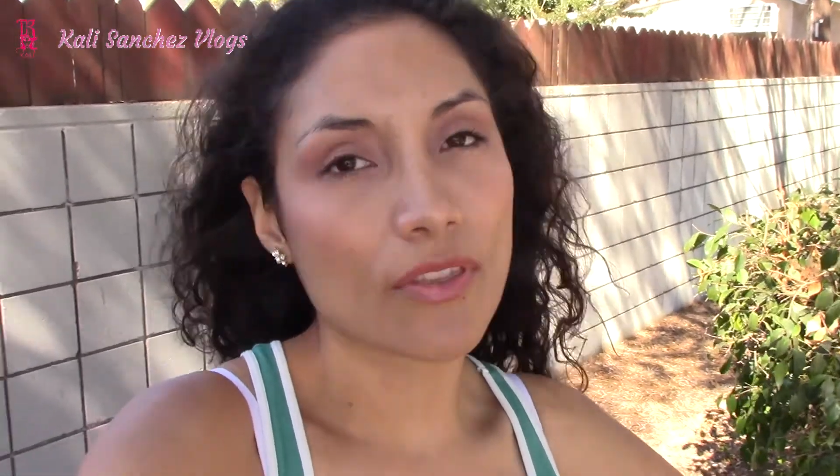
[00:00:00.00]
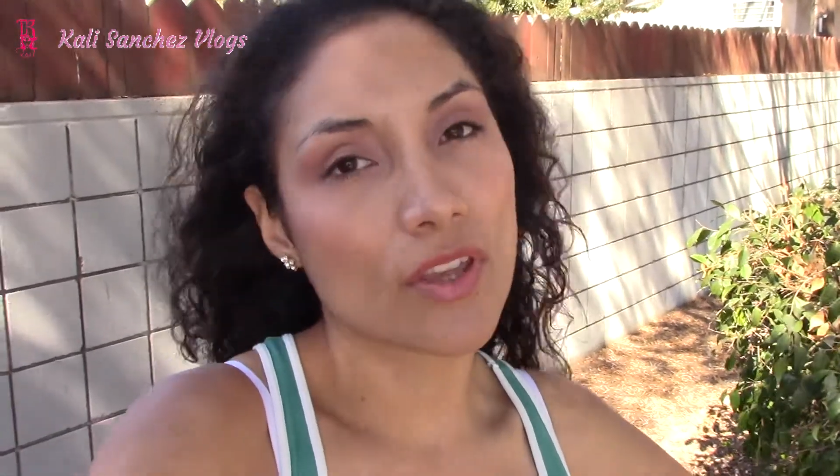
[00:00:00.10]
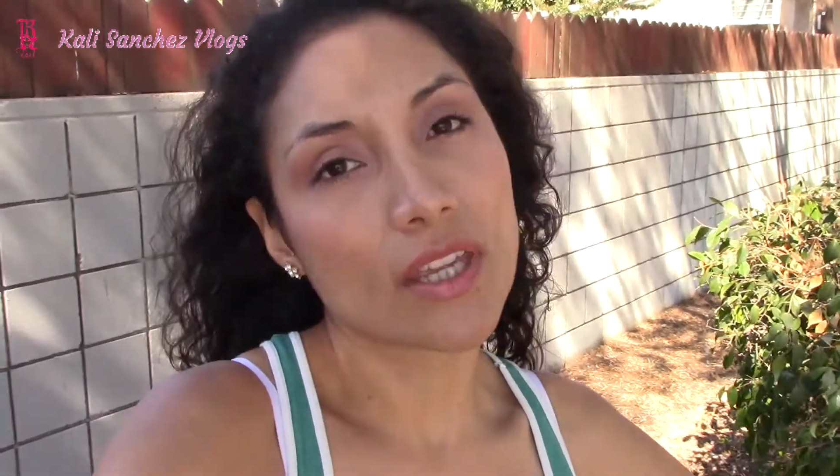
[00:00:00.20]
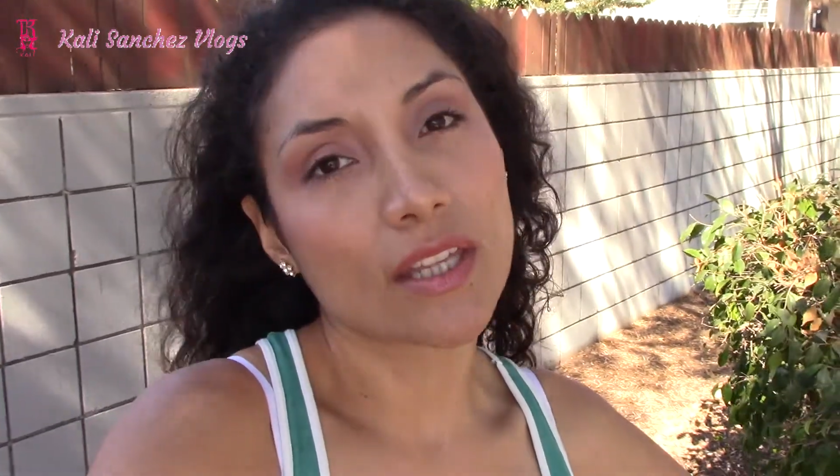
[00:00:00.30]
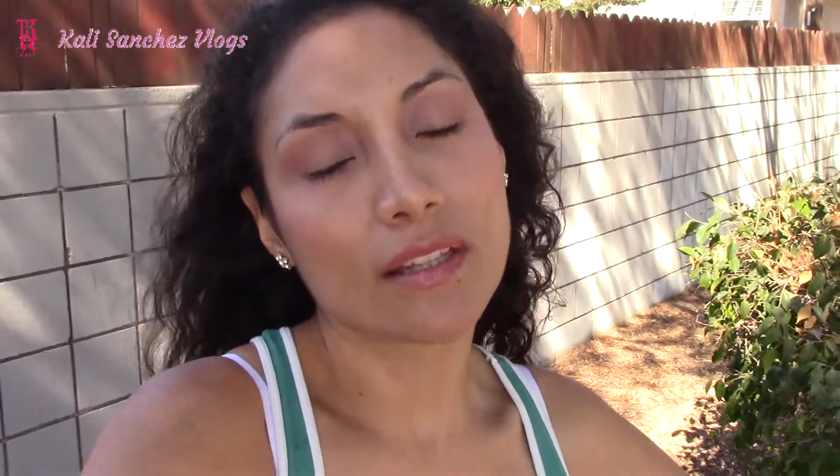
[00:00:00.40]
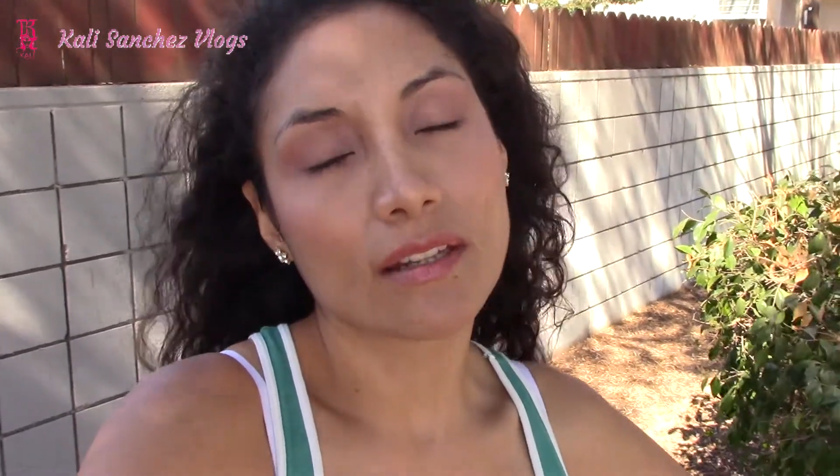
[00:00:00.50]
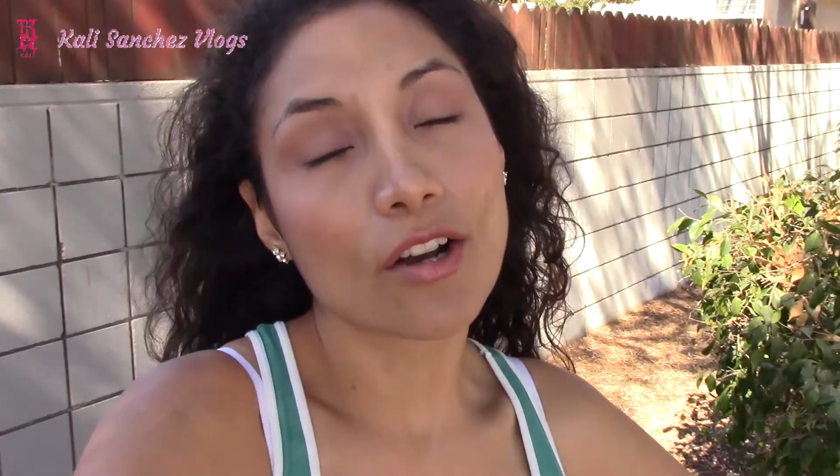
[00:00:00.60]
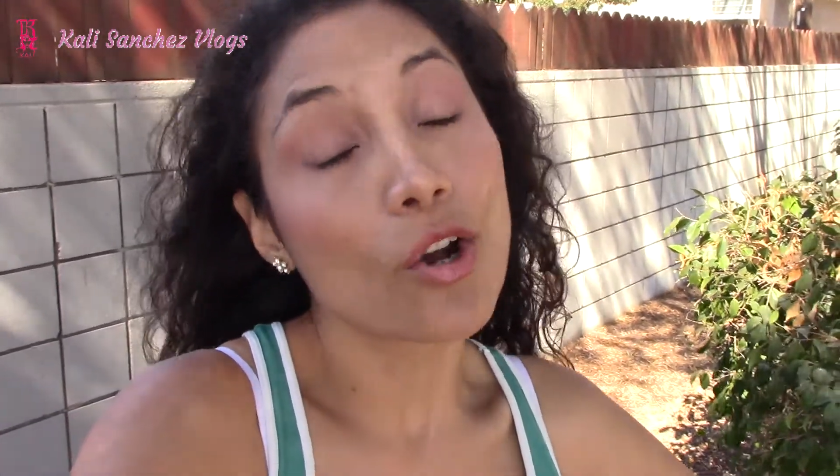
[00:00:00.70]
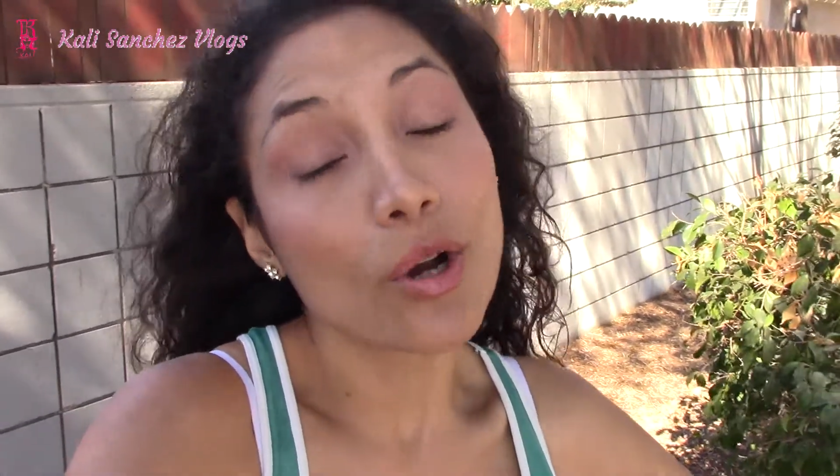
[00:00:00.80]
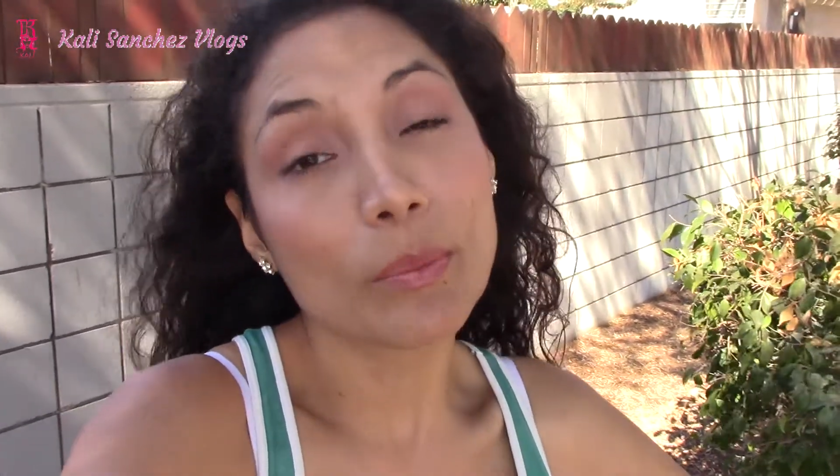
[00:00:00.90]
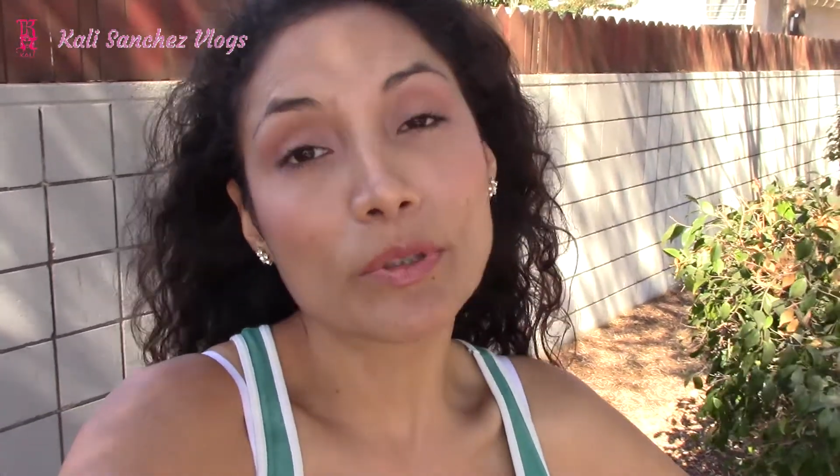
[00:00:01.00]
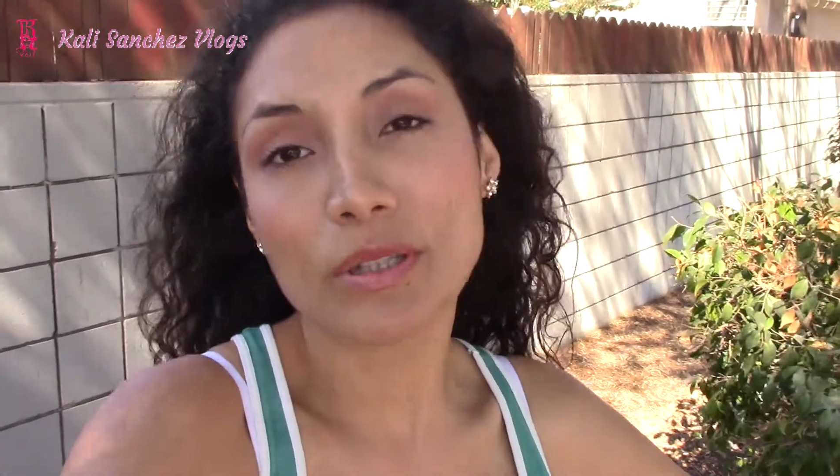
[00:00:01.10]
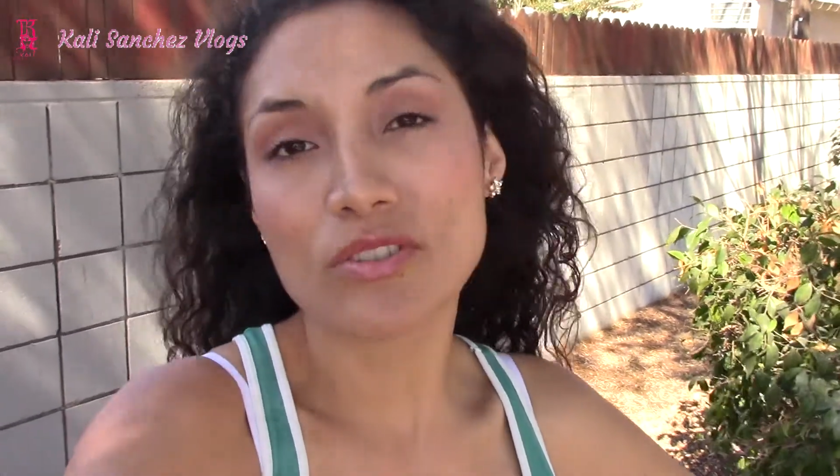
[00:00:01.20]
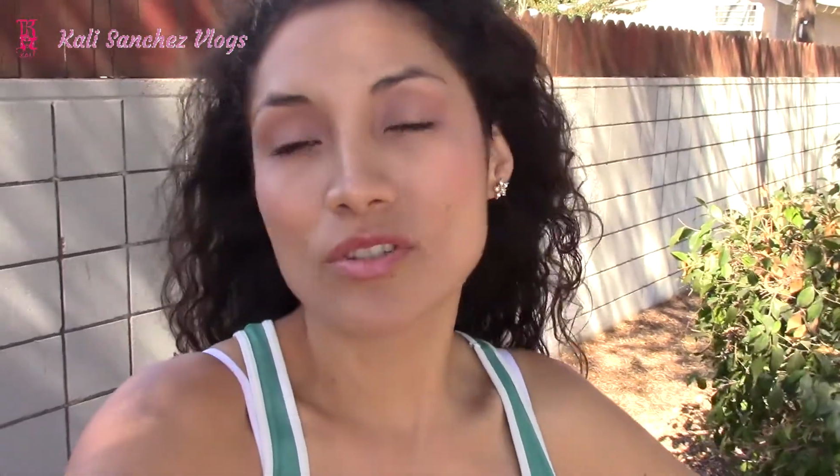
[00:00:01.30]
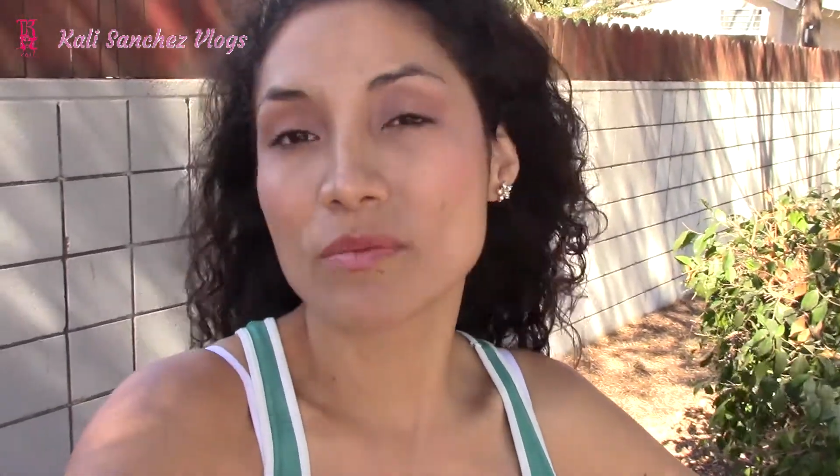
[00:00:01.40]
thinking that, oh, I'm
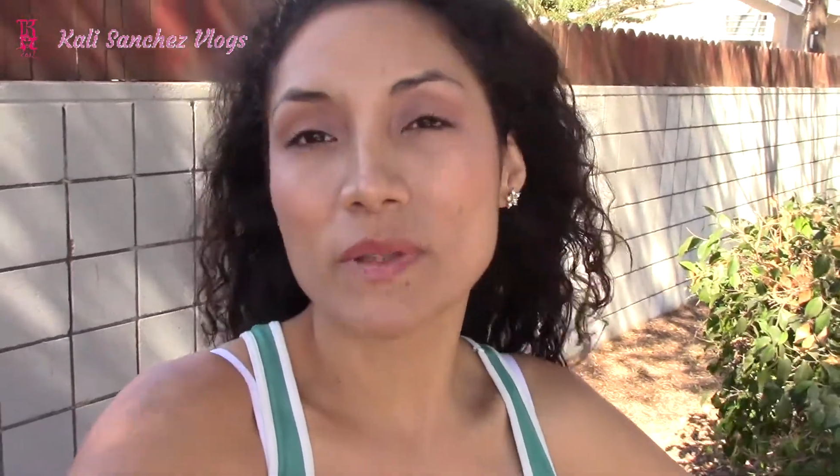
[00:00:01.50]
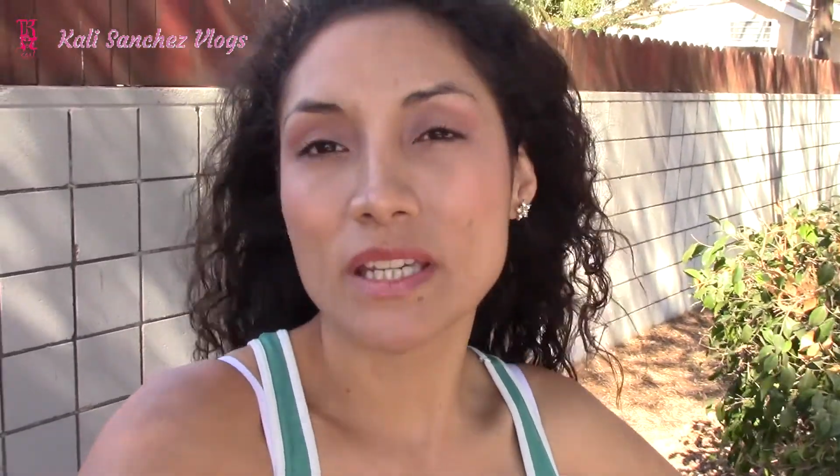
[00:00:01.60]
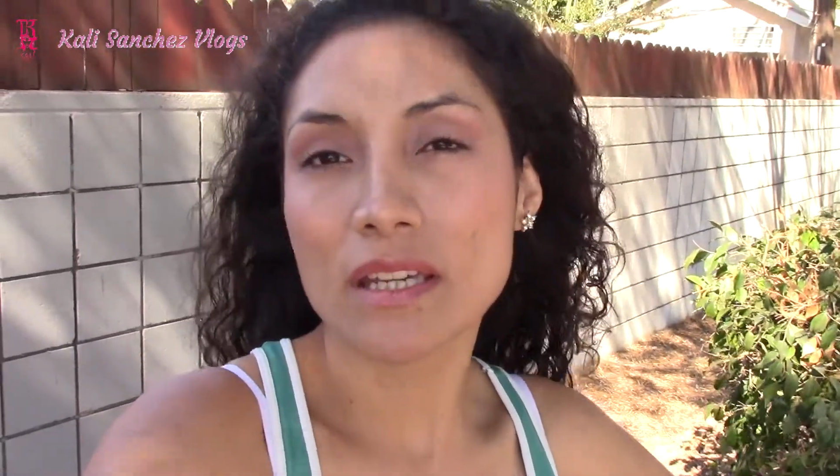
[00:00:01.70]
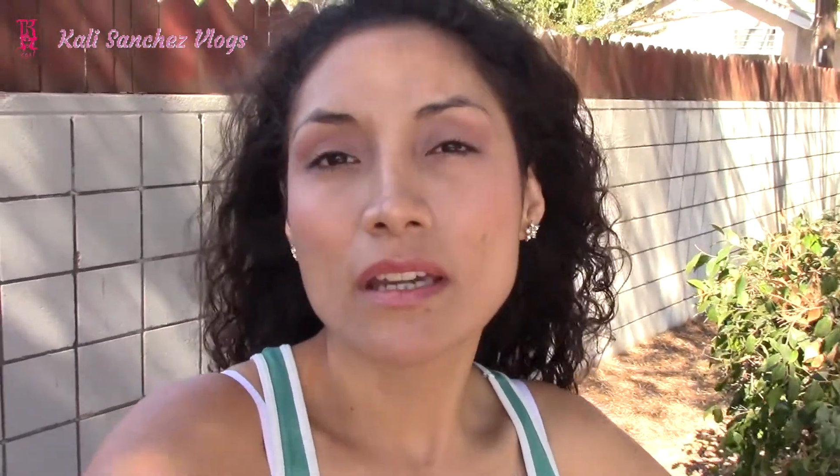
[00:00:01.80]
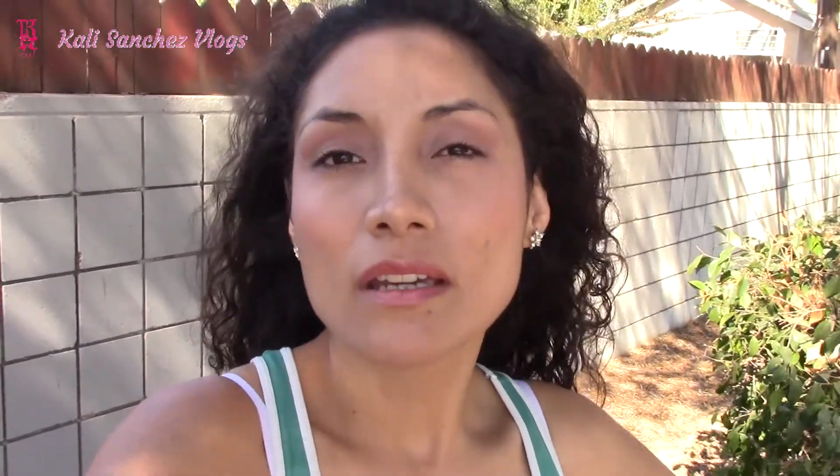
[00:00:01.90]
gonna just be